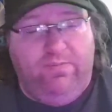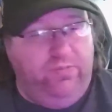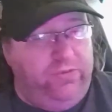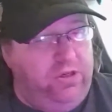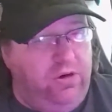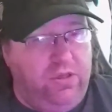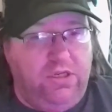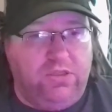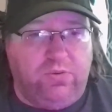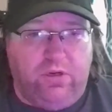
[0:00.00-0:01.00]
You know, he
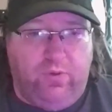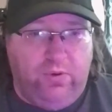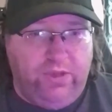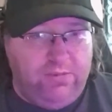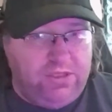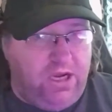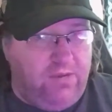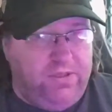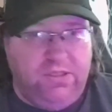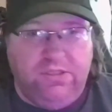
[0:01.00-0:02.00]
does work a full-time
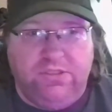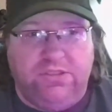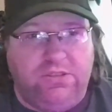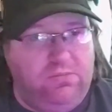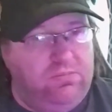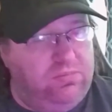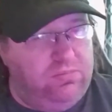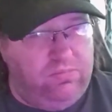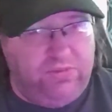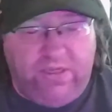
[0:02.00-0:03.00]
job.
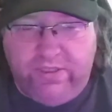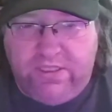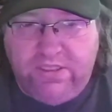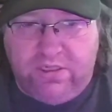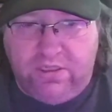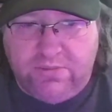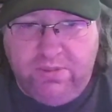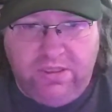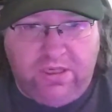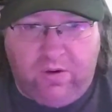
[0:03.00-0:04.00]
Sounds like he's a
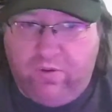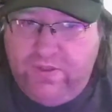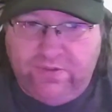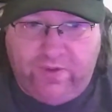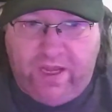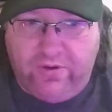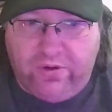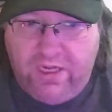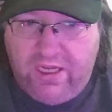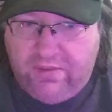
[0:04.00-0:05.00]
husband. I don't know if he's a father
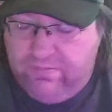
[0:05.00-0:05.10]
or not.